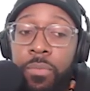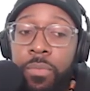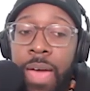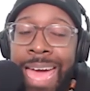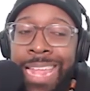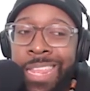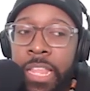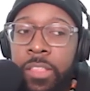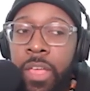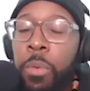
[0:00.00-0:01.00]
and
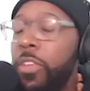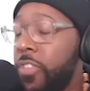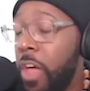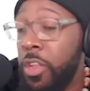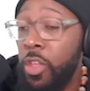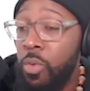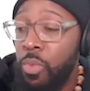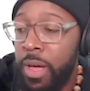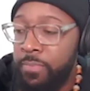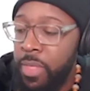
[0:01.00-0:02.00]
I want to start a new
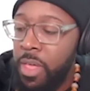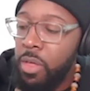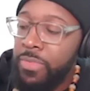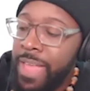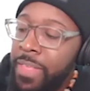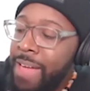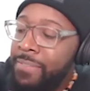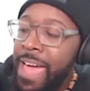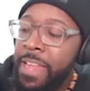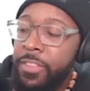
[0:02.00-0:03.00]
one now that I've
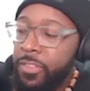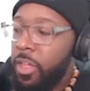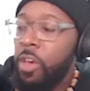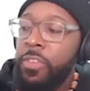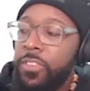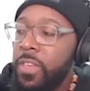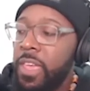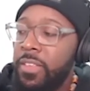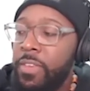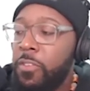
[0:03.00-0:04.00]
had over two
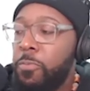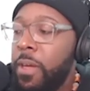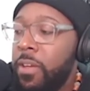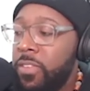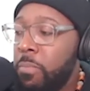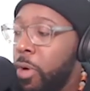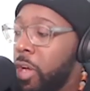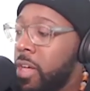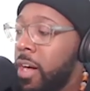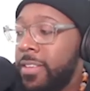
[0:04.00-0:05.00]
years of experience in
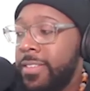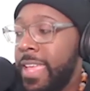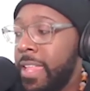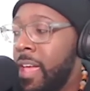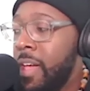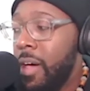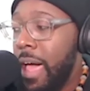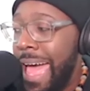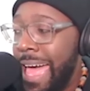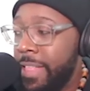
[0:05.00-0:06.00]
podcasting mm.
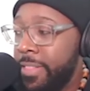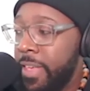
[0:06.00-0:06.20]
and